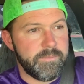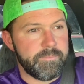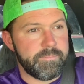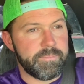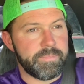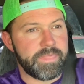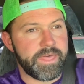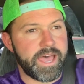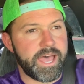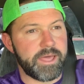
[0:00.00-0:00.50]

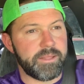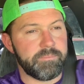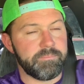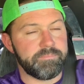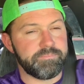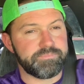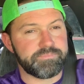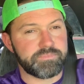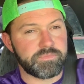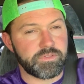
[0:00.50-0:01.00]
that
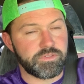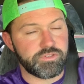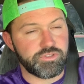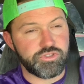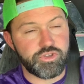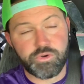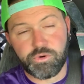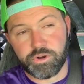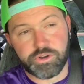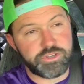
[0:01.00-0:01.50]

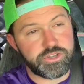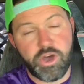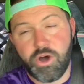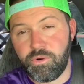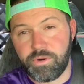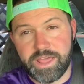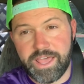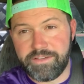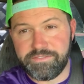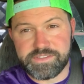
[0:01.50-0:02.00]
do or
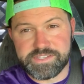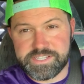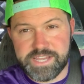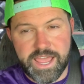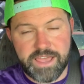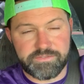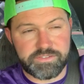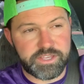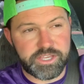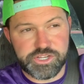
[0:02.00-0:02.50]
don't have the
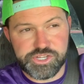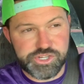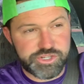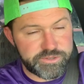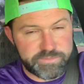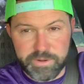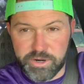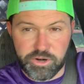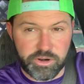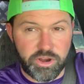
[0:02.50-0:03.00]
staffing issues
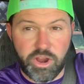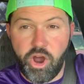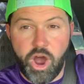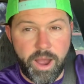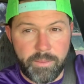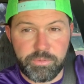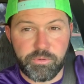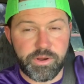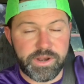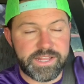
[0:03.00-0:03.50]
but are
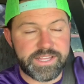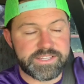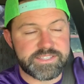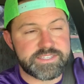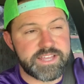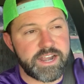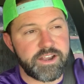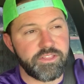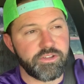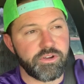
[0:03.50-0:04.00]
operating
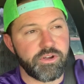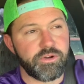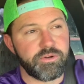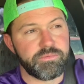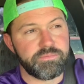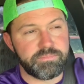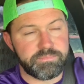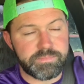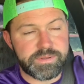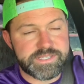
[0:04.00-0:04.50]
inside of their
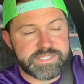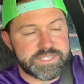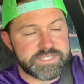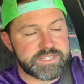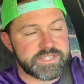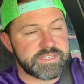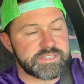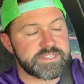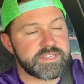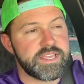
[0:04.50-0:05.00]
own
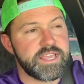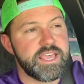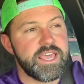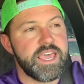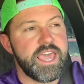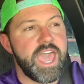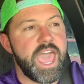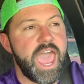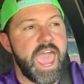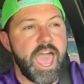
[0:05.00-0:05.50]
businesses.
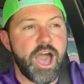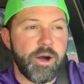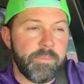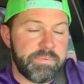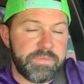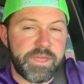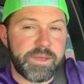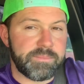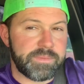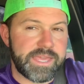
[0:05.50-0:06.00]
Help
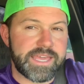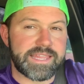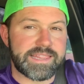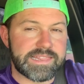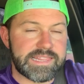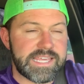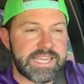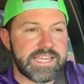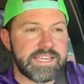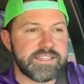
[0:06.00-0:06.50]
them get
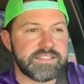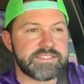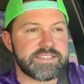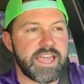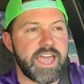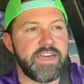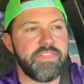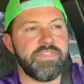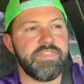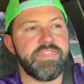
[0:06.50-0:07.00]
leads
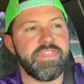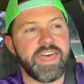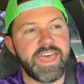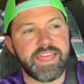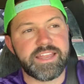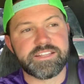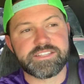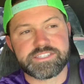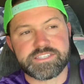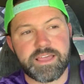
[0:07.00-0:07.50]
and
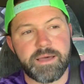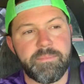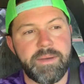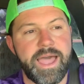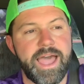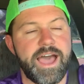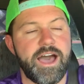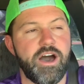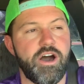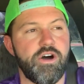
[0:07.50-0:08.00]
then
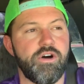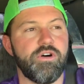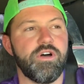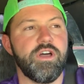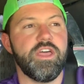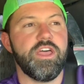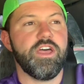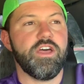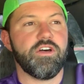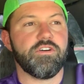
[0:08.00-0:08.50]
somehow
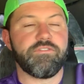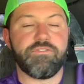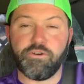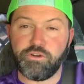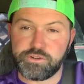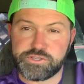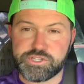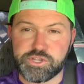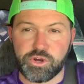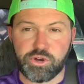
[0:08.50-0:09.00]

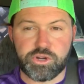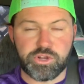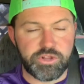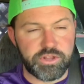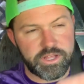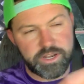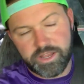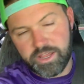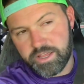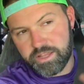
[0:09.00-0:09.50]
full circle
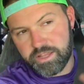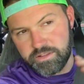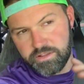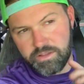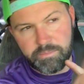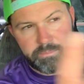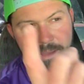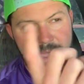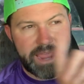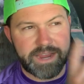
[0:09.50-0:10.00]
it
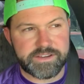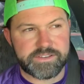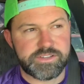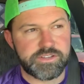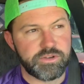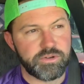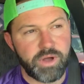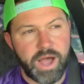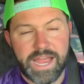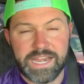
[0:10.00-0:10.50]
back
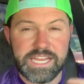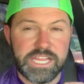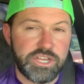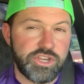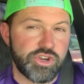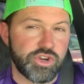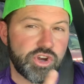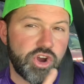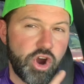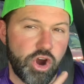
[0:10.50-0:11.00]
to I need
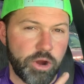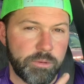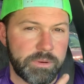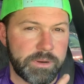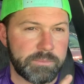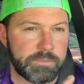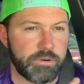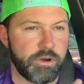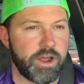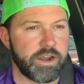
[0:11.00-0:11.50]
your
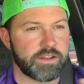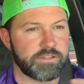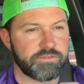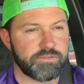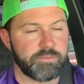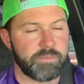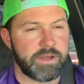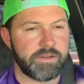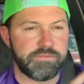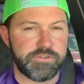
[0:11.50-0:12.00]
carbon product
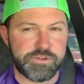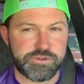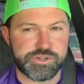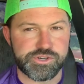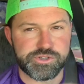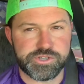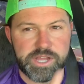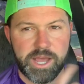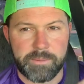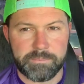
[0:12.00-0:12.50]
for my
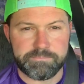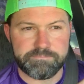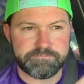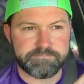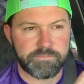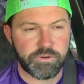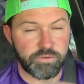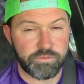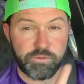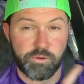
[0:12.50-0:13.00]
future dump
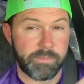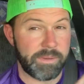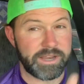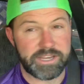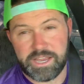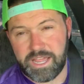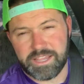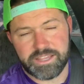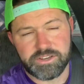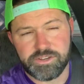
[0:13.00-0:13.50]
or for my
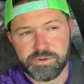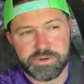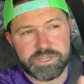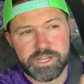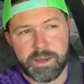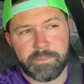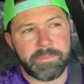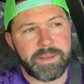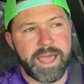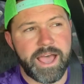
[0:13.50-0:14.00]
I can do a
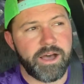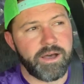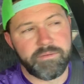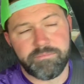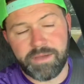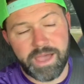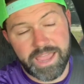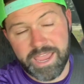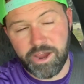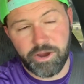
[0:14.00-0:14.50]
dump now.
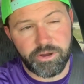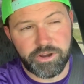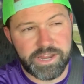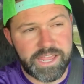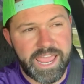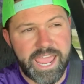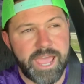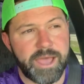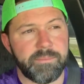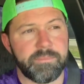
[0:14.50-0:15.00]
I
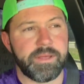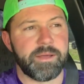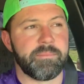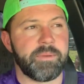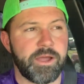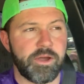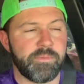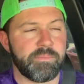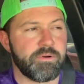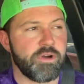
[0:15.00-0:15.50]
already am at
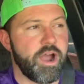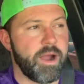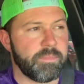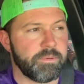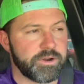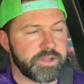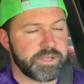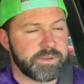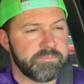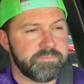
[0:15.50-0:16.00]
my own
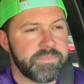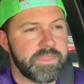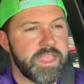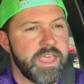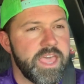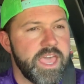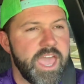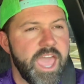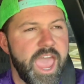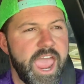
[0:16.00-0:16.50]
property.
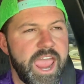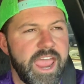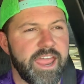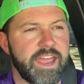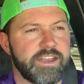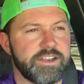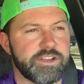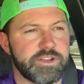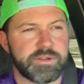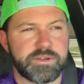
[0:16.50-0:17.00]

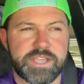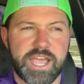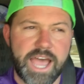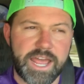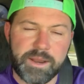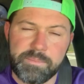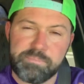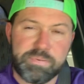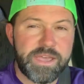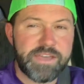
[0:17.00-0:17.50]
And
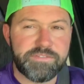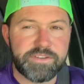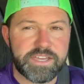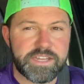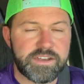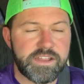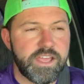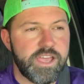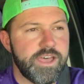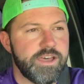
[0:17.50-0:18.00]
kind of pivot
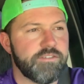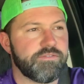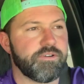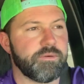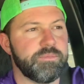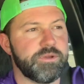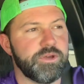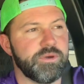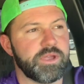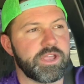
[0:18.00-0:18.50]

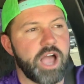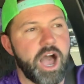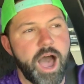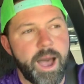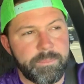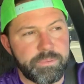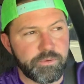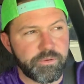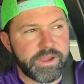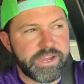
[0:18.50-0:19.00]
from doing
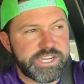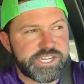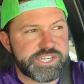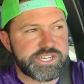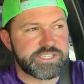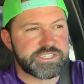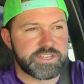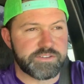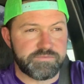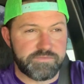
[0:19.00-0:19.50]

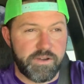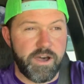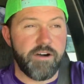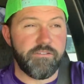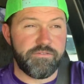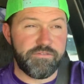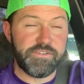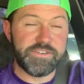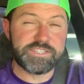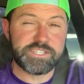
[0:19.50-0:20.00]
operations of, of
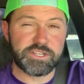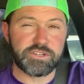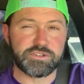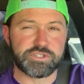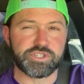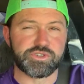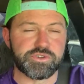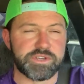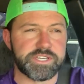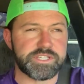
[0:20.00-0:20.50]
physical
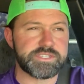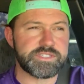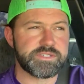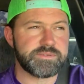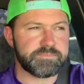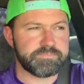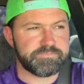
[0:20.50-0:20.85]
trees